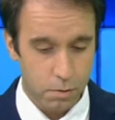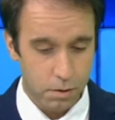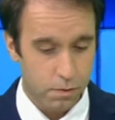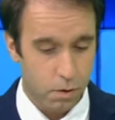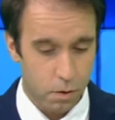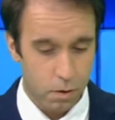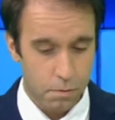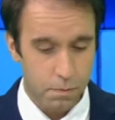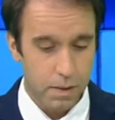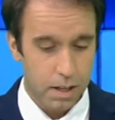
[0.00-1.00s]

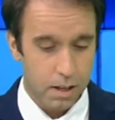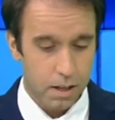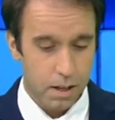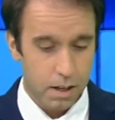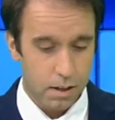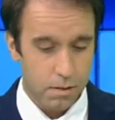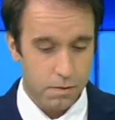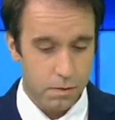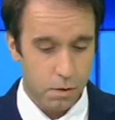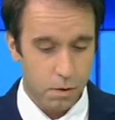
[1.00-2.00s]
reform,
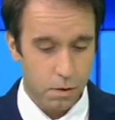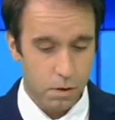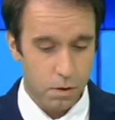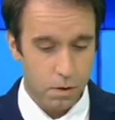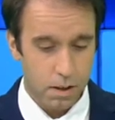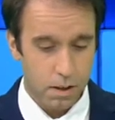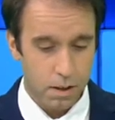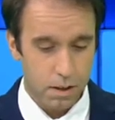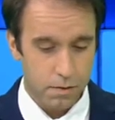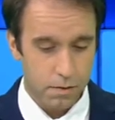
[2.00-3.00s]

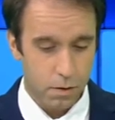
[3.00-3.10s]
for